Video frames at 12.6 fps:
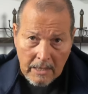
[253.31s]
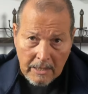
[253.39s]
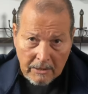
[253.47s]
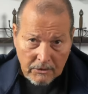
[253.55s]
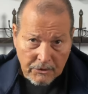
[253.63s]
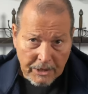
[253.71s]

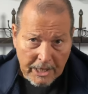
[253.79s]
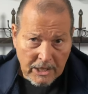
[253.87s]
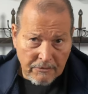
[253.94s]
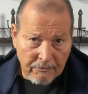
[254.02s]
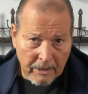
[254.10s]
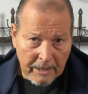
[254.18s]
In a stage
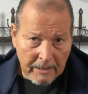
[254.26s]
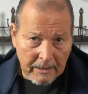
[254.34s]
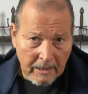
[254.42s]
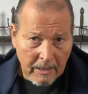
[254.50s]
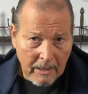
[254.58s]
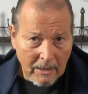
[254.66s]
fight,
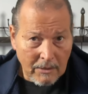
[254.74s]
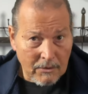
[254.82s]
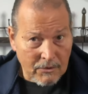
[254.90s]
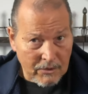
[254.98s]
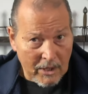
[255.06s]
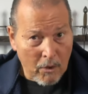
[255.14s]
you
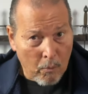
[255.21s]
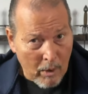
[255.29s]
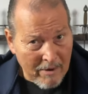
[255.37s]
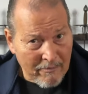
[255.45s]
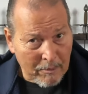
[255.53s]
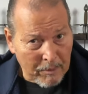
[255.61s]
stay
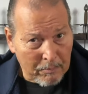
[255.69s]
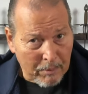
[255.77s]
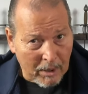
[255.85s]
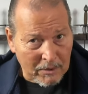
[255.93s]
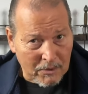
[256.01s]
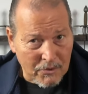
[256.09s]
away from your
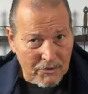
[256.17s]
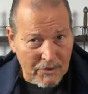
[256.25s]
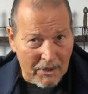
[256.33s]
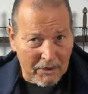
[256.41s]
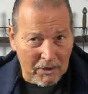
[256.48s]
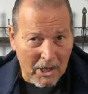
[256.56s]
partner's
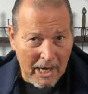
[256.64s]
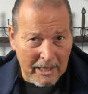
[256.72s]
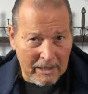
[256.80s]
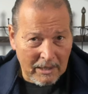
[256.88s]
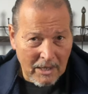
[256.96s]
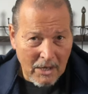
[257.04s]
center
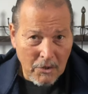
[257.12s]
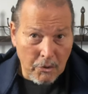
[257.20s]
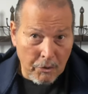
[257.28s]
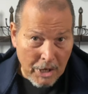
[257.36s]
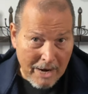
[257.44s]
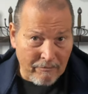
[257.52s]
line. You
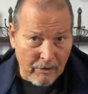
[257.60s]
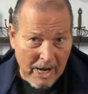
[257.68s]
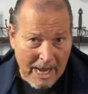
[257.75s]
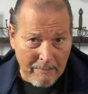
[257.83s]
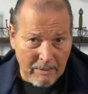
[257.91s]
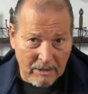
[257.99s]
never
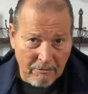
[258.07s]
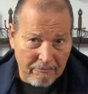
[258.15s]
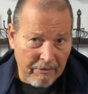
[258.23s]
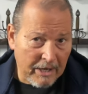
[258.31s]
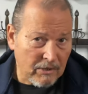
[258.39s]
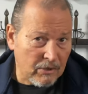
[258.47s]
aim at the
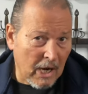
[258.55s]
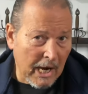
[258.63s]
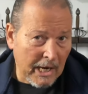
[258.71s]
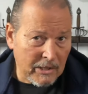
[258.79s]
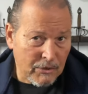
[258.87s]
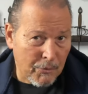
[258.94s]
face,
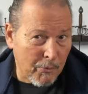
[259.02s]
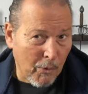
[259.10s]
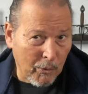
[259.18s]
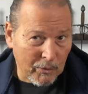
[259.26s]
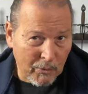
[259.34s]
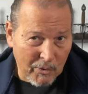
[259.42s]
eyes,
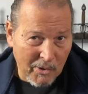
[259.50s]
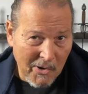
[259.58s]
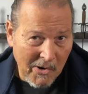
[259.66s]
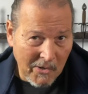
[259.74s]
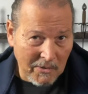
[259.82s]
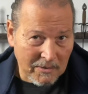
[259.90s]
throat, or
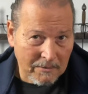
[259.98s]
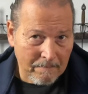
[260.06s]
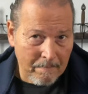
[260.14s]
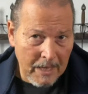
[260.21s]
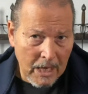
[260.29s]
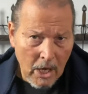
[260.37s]
heart.
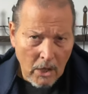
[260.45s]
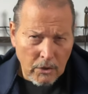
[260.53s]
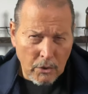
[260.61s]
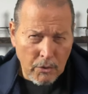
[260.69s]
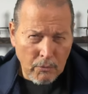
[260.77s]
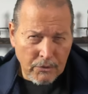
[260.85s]
You
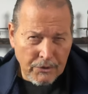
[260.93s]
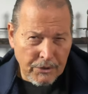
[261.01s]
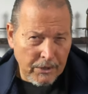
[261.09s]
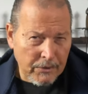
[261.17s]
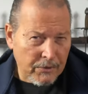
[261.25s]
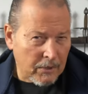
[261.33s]
use
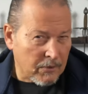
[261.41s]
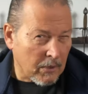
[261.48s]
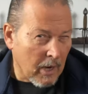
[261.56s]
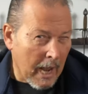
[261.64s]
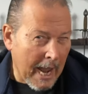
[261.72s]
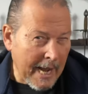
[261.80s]
distance and
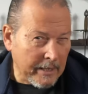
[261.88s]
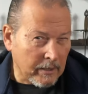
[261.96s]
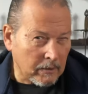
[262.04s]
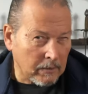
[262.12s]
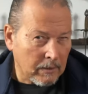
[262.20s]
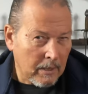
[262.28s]

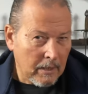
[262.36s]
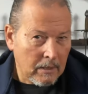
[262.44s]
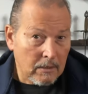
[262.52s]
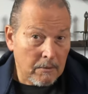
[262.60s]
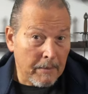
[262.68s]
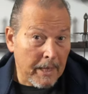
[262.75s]
angle
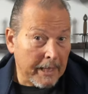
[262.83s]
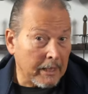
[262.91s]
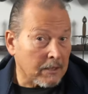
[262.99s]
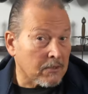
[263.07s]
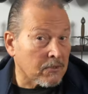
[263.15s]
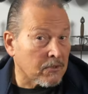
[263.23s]
to make
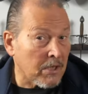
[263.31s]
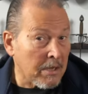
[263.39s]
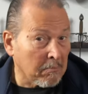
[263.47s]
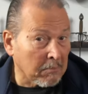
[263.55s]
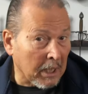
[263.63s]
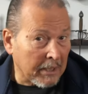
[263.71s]
it
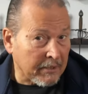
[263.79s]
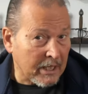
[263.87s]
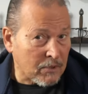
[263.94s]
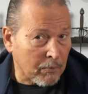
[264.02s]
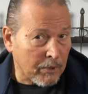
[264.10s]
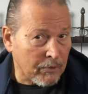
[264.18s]
seem like
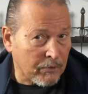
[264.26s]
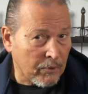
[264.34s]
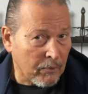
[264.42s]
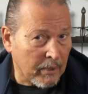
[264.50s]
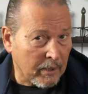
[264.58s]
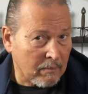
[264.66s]
that's what you're
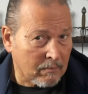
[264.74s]
doing.